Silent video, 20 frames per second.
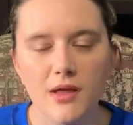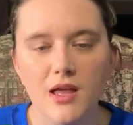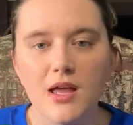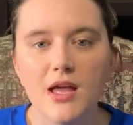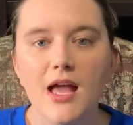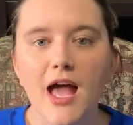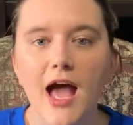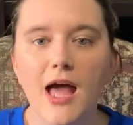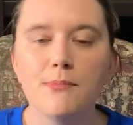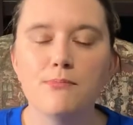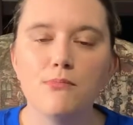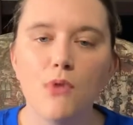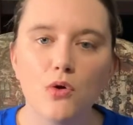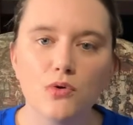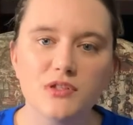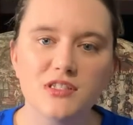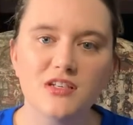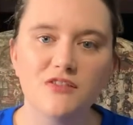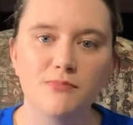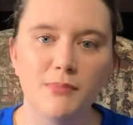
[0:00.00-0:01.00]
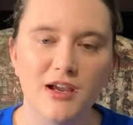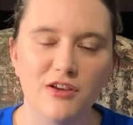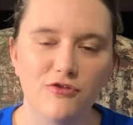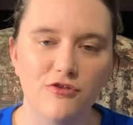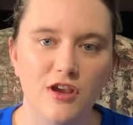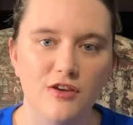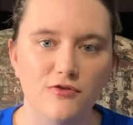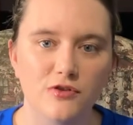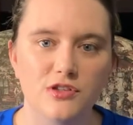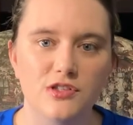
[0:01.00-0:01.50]
And most of my
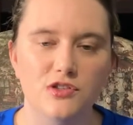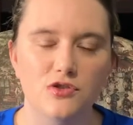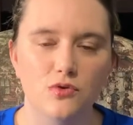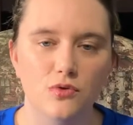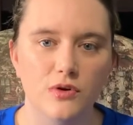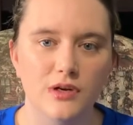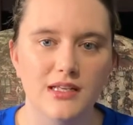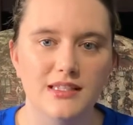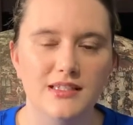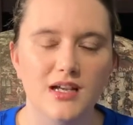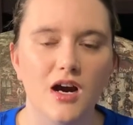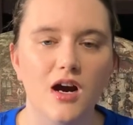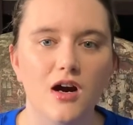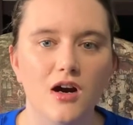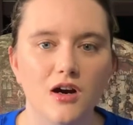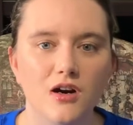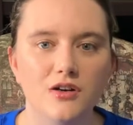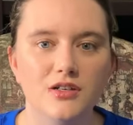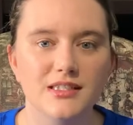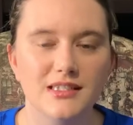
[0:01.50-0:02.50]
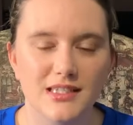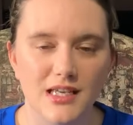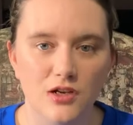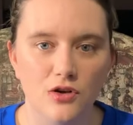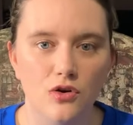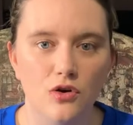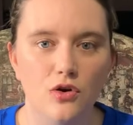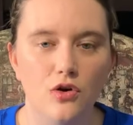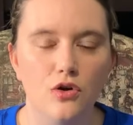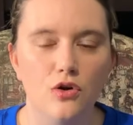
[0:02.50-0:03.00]
favorite stories are
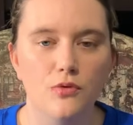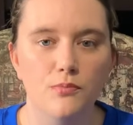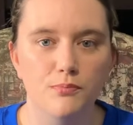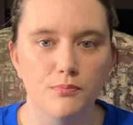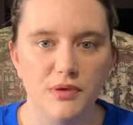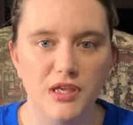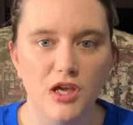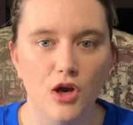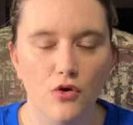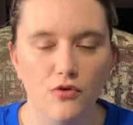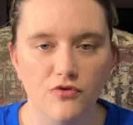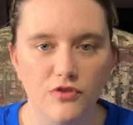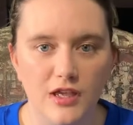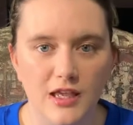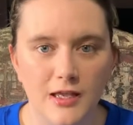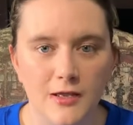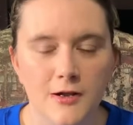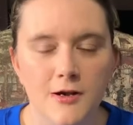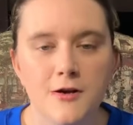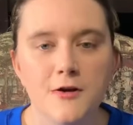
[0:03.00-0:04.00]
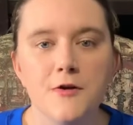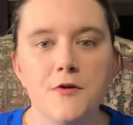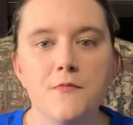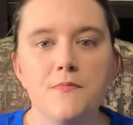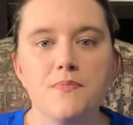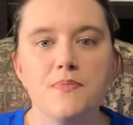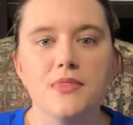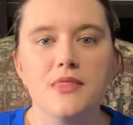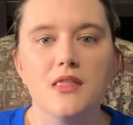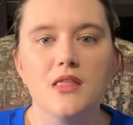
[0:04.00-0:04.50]
single POV.
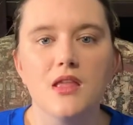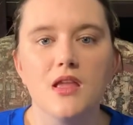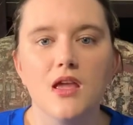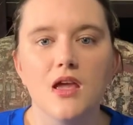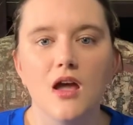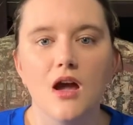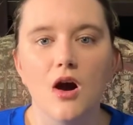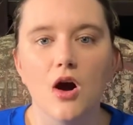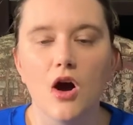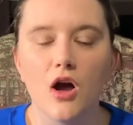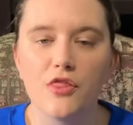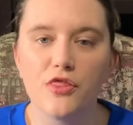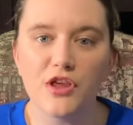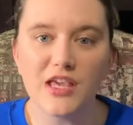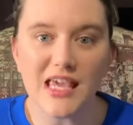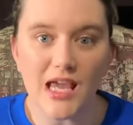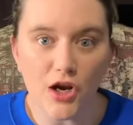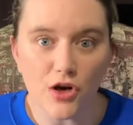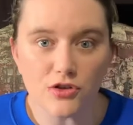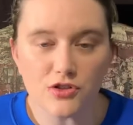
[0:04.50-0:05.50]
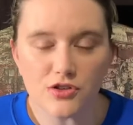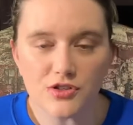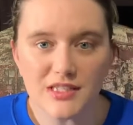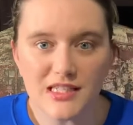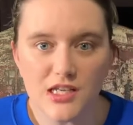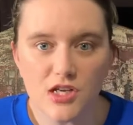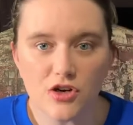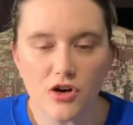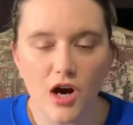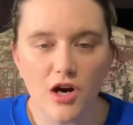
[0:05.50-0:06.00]
The characters
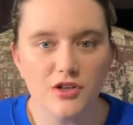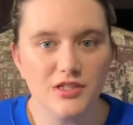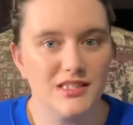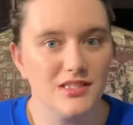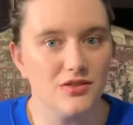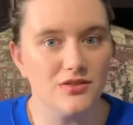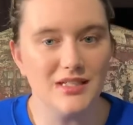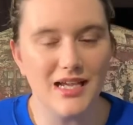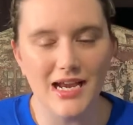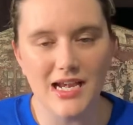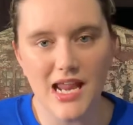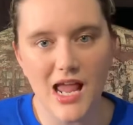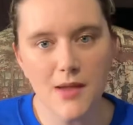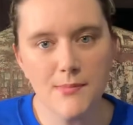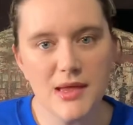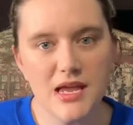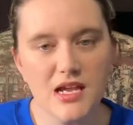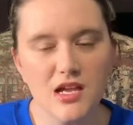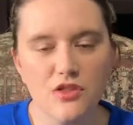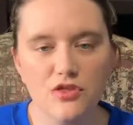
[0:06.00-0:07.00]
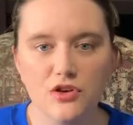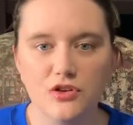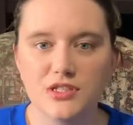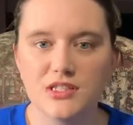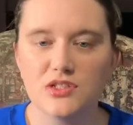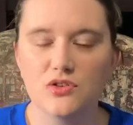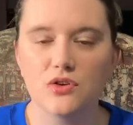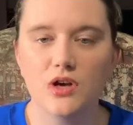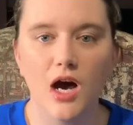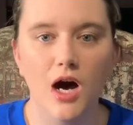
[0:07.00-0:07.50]
here are still dynamic, they're
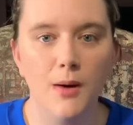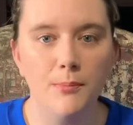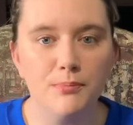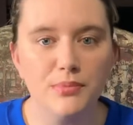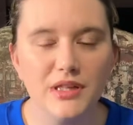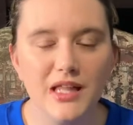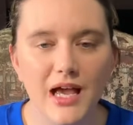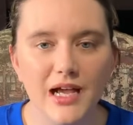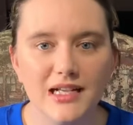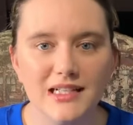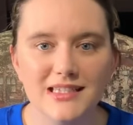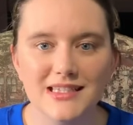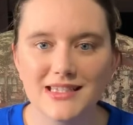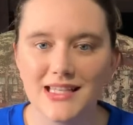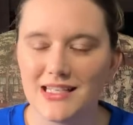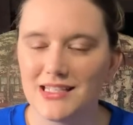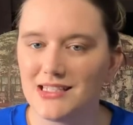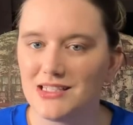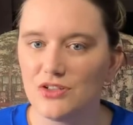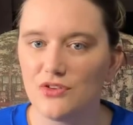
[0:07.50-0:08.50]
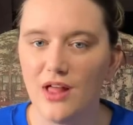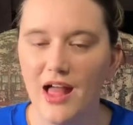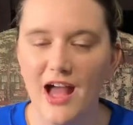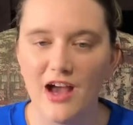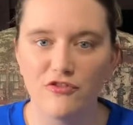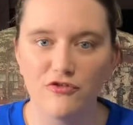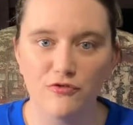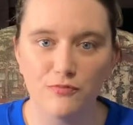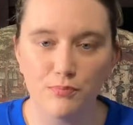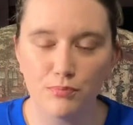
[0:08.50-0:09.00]
still complex, they still
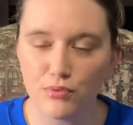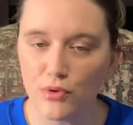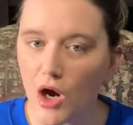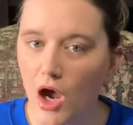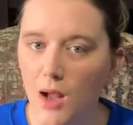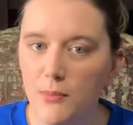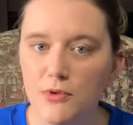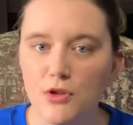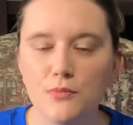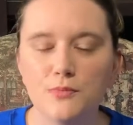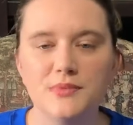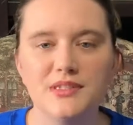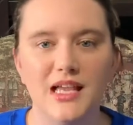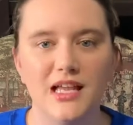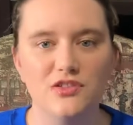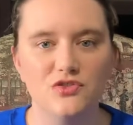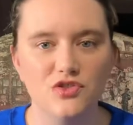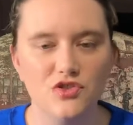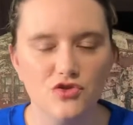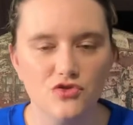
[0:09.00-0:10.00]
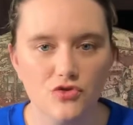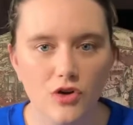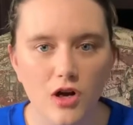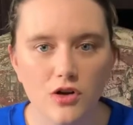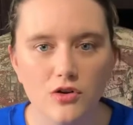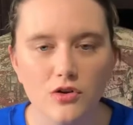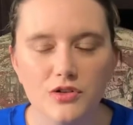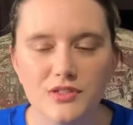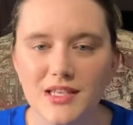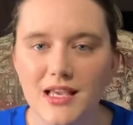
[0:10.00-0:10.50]
have problems and
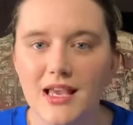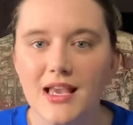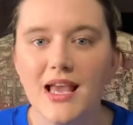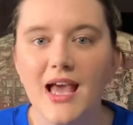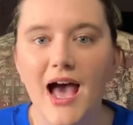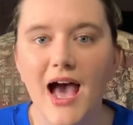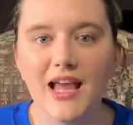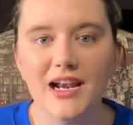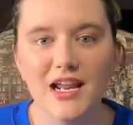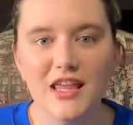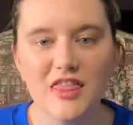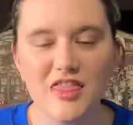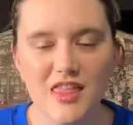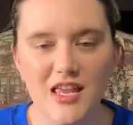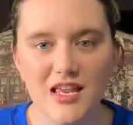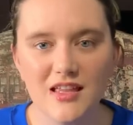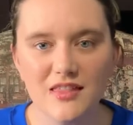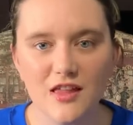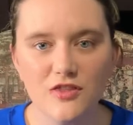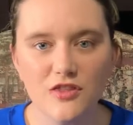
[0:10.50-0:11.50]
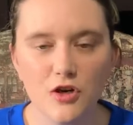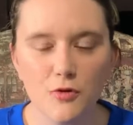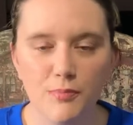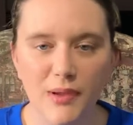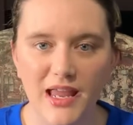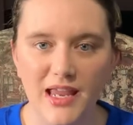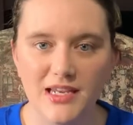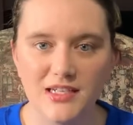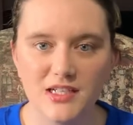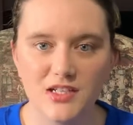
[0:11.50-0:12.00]
struggles, and I think that they're
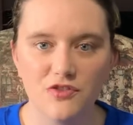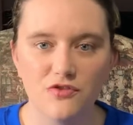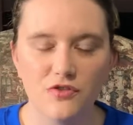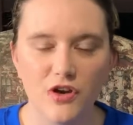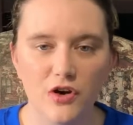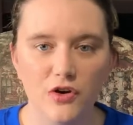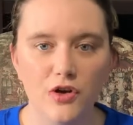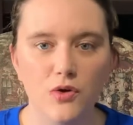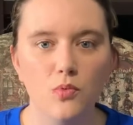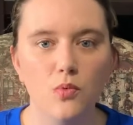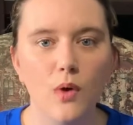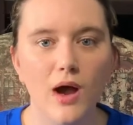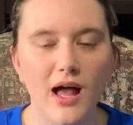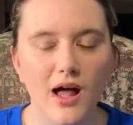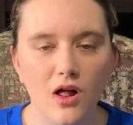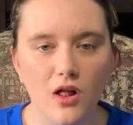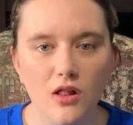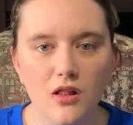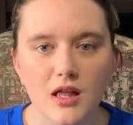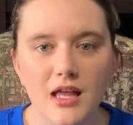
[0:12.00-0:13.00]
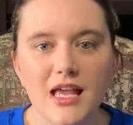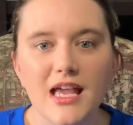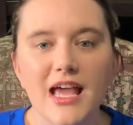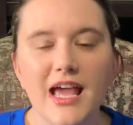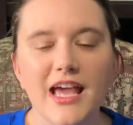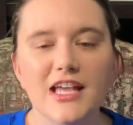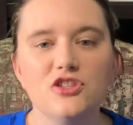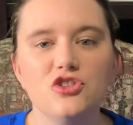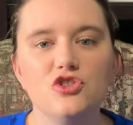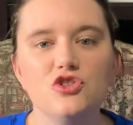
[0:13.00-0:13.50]
painted very well.
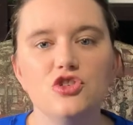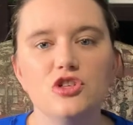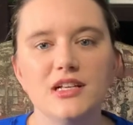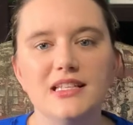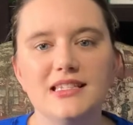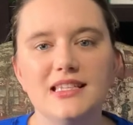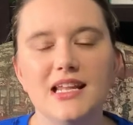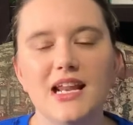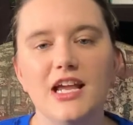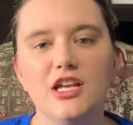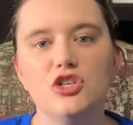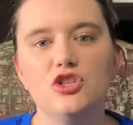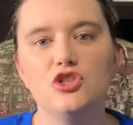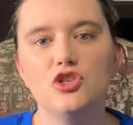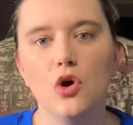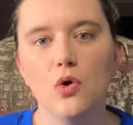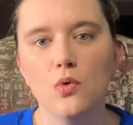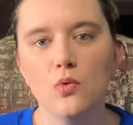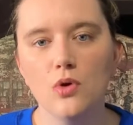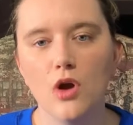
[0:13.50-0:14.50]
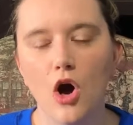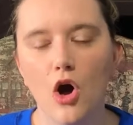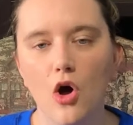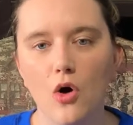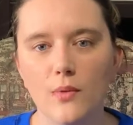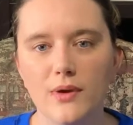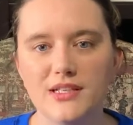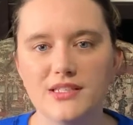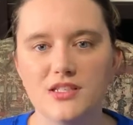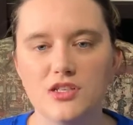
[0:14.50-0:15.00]
It's just that I don't
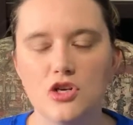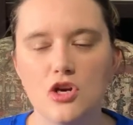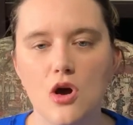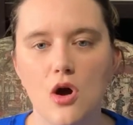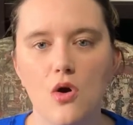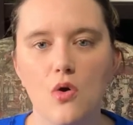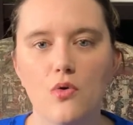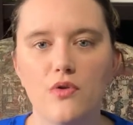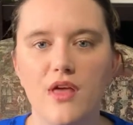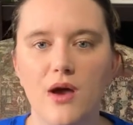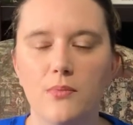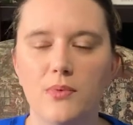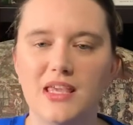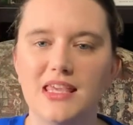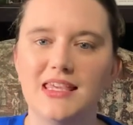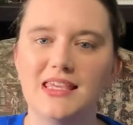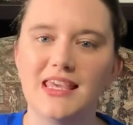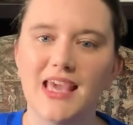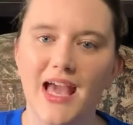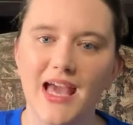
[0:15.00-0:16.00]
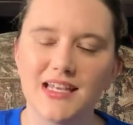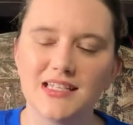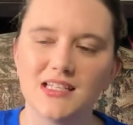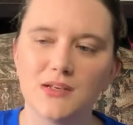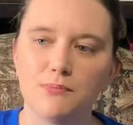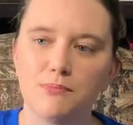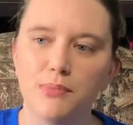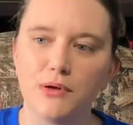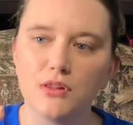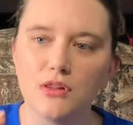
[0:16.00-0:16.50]
always know that we
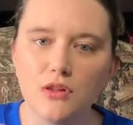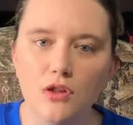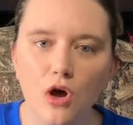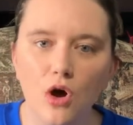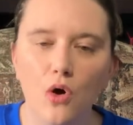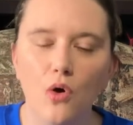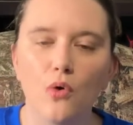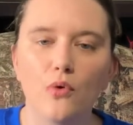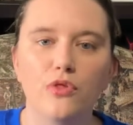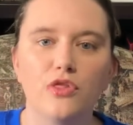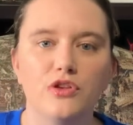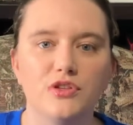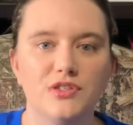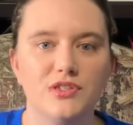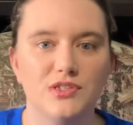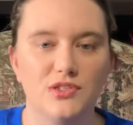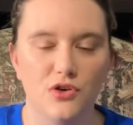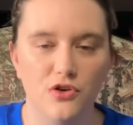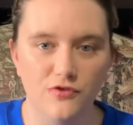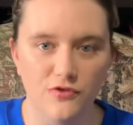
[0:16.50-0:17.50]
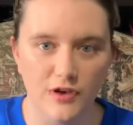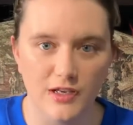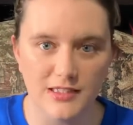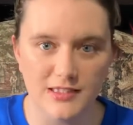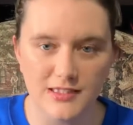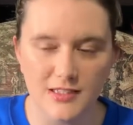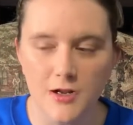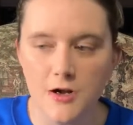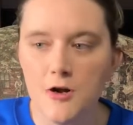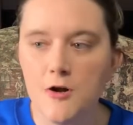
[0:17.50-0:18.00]
get below the
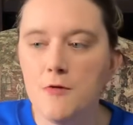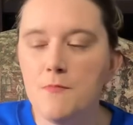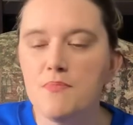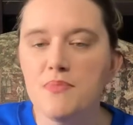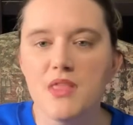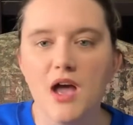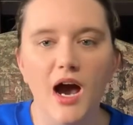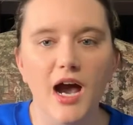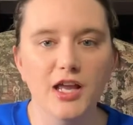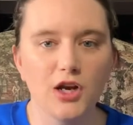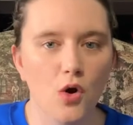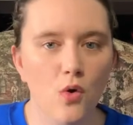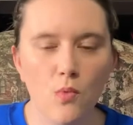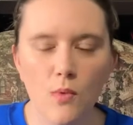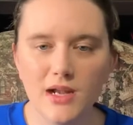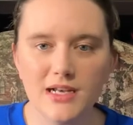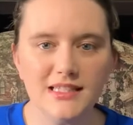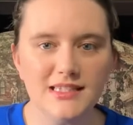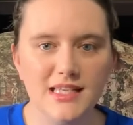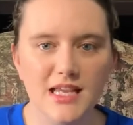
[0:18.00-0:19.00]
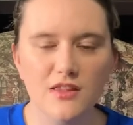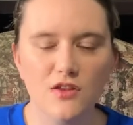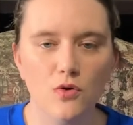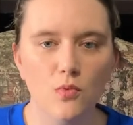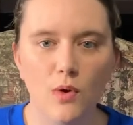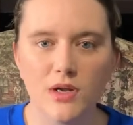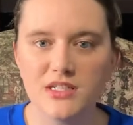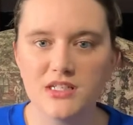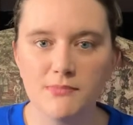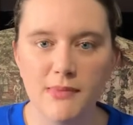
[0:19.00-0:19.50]
surface. I don't want to say they're
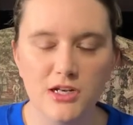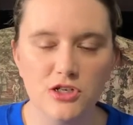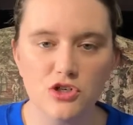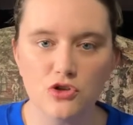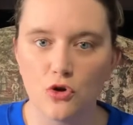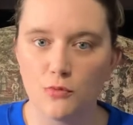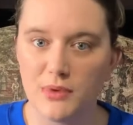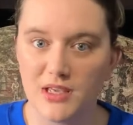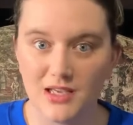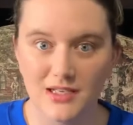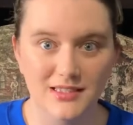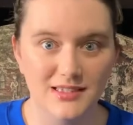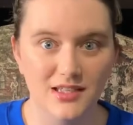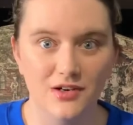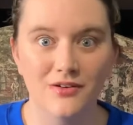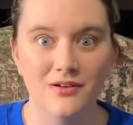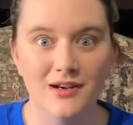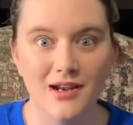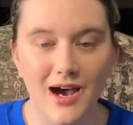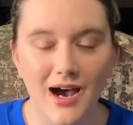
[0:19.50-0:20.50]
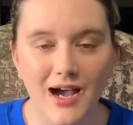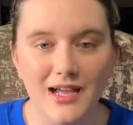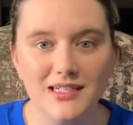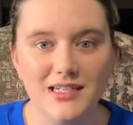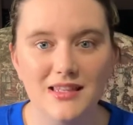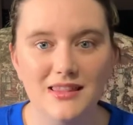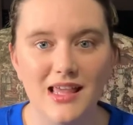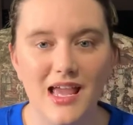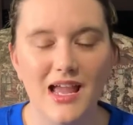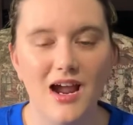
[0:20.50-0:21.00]
one-dimensional because they're not.
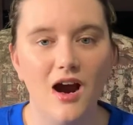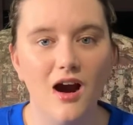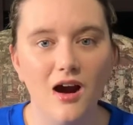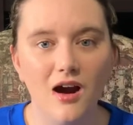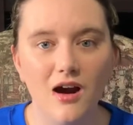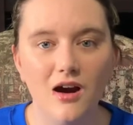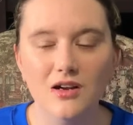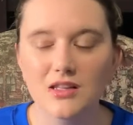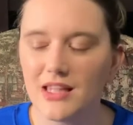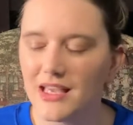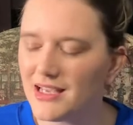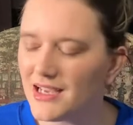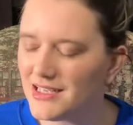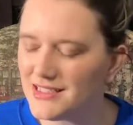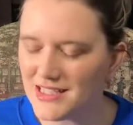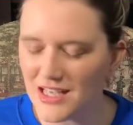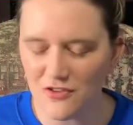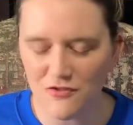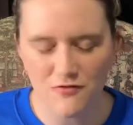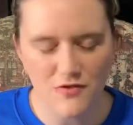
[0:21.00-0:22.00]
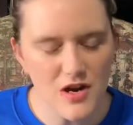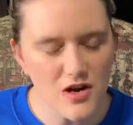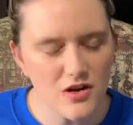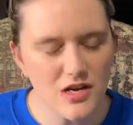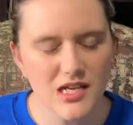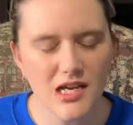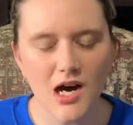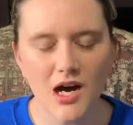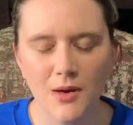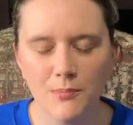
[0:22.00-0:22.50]
They are, like I said, very
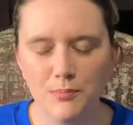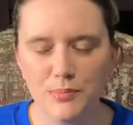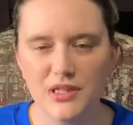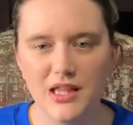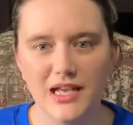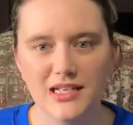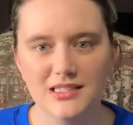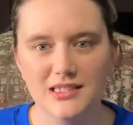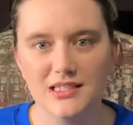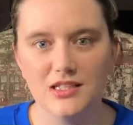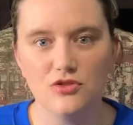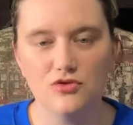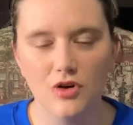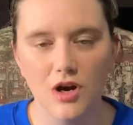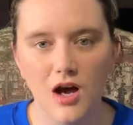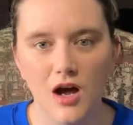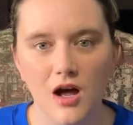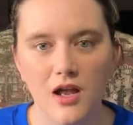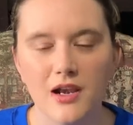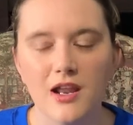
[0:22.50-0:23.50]
complexly drawn.